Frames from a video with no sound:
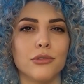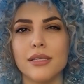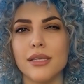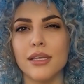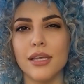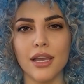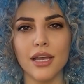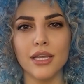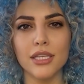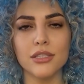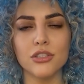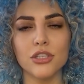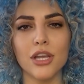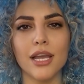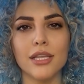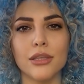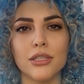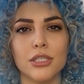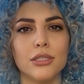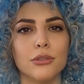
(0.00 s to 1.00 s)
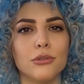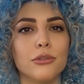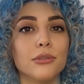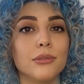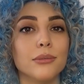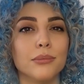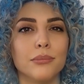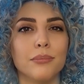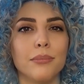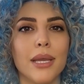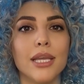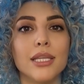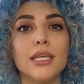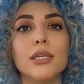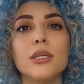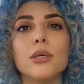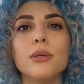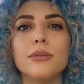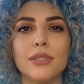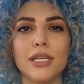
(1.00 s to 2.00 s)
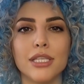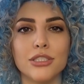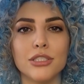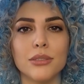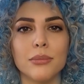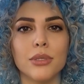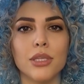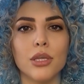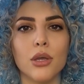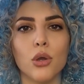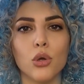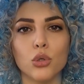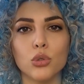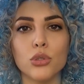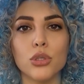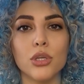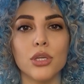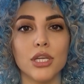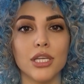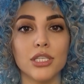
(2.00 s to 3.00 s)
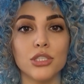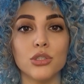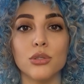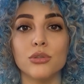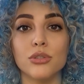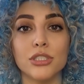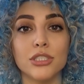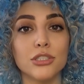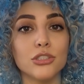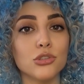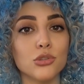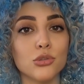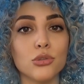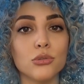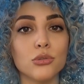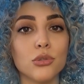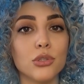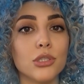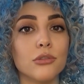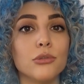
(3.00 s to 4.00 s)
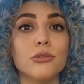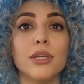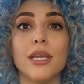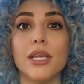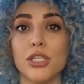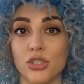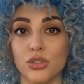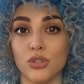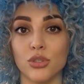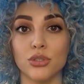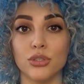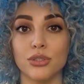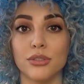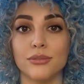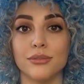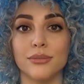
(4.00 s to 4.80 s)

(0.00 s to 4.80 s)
unattractive, making your face appear older and lose its youthful and fresh look.